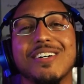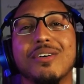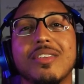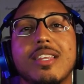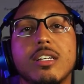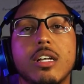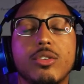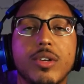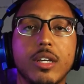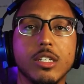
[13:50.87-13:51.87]
so the,
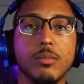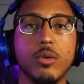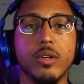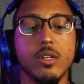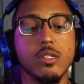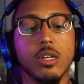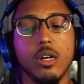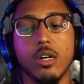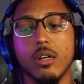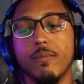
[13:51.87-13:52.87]
a 3D gizmo
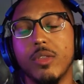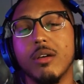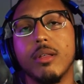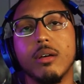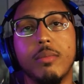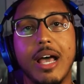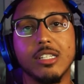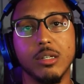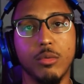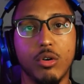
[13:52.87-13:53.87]
is uh, think like a
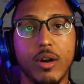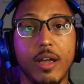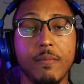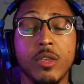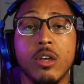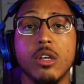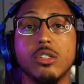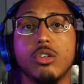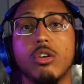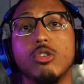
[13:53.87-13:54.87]
basketball, right?
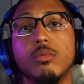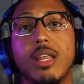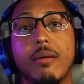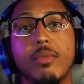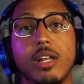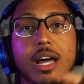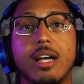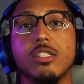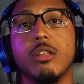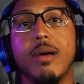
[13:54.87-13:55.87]
So those that the
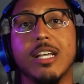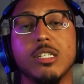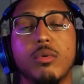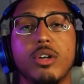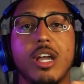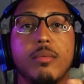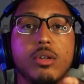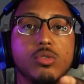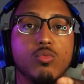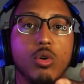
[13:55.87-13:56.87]
lines on the basketball, you're
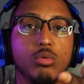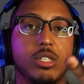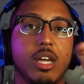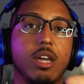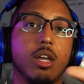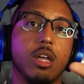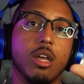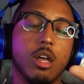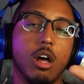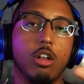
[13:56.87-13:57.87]
able to rotate
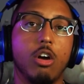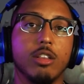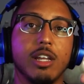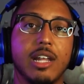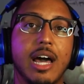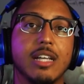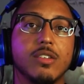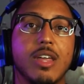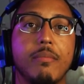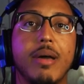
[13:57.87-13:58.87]
along the
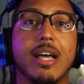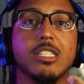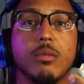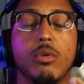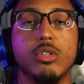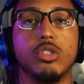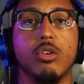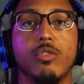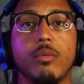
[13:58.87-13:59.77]
lines of that basketball. So